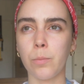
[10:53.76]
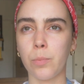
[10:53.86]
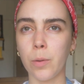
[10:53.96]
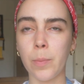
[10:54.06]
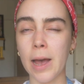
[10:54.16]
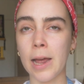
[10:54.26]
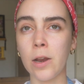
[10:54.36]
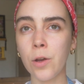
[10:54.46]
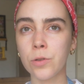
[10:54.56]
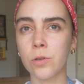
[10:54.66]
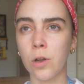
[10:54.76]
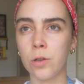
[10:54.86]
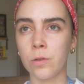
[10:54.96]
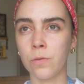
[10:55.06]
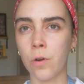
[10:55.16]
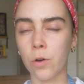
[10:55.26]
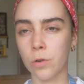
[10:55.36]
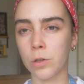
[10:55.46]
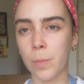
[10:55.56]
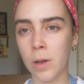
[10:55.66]
prepare loads and loads of hot
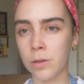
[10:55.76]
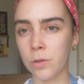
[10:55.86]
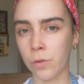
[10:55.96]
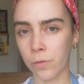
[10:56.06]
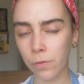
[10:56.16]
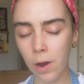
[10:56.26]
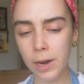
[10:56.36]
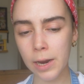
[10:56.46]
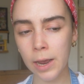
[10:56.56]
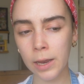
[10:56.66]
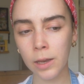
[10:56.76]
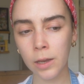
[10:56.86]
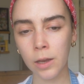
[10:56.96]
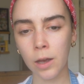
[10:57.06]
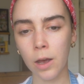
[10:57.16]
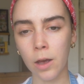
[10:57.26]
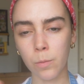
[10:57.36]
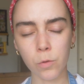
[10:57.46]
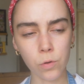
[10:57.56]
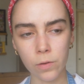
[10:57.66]
cross buns on Friday,
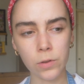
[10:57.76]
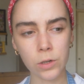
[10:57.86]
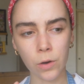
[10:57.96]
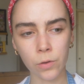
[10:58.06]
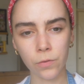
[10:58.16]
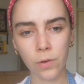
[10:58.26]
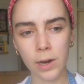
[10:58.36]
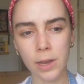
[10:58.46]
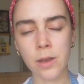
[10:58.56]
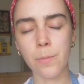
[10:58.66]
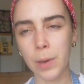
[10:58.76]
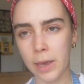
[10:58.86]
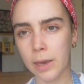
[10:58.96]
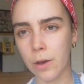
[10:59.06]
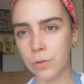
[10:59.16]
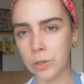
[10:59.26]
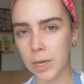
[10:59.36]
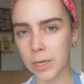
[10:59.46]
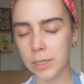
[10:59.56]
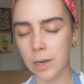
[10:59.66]
all of the dough on Friday, and then bake it on
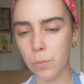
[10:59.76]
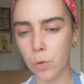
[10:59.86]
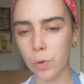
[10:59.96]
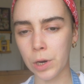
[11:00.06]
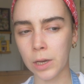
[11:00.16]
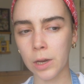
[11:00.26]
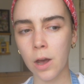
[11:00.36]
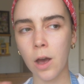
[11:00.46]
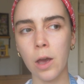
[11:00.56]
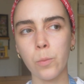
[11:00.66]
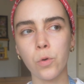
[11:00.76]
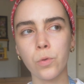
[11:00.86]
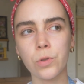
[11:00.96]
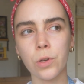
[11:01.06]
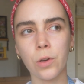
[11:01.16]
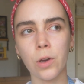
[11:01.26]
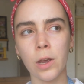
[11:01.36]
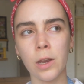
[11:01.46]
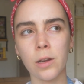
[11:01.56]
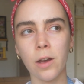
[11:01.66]
Saturday morning.
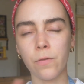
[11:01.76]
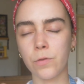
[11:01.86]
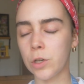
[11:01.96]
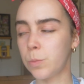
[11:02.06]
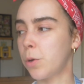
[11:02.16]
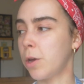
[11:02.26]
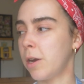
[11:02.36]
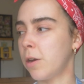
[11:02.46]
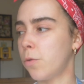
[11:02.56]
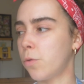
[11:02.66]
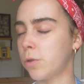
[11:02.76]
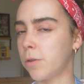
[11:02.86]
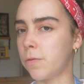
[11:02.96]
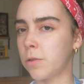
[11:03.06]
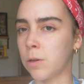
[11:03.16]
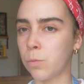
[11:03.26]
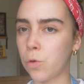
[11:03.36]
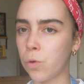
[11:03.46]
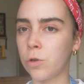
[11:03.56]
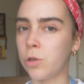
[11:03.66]
I've just put in an order for some
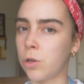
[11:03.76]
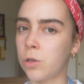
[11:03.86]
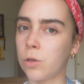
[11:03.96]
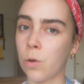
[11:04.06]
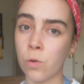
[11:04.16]
gorgeous